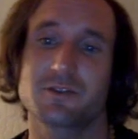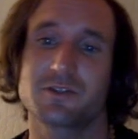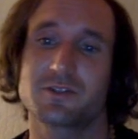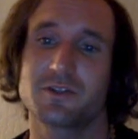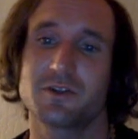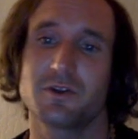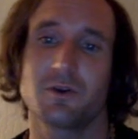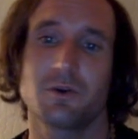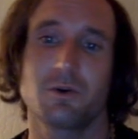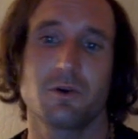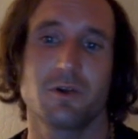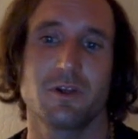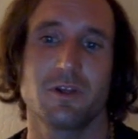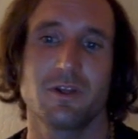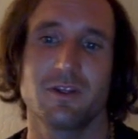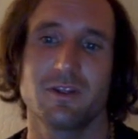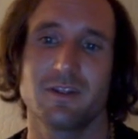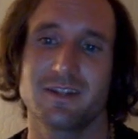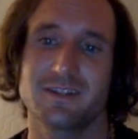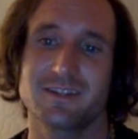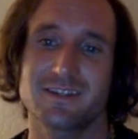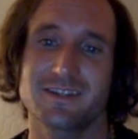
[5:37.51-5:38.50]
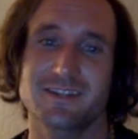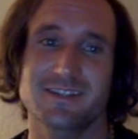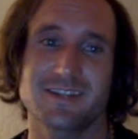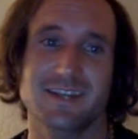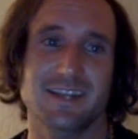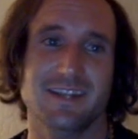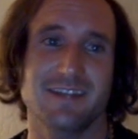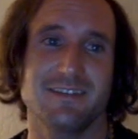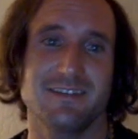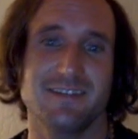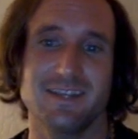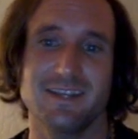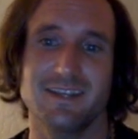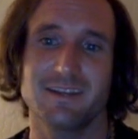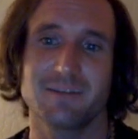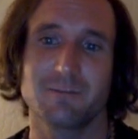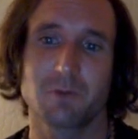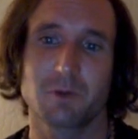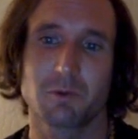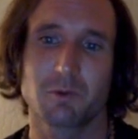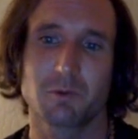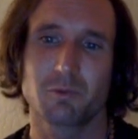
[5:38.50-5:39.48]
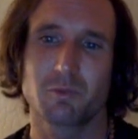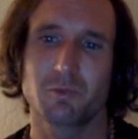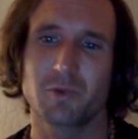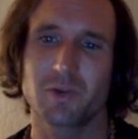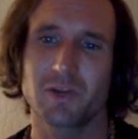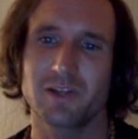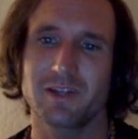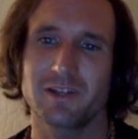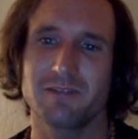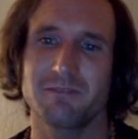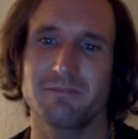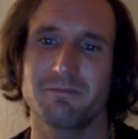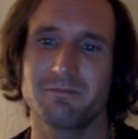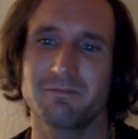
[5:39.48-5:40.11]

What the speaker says: So that's a second decan where we're really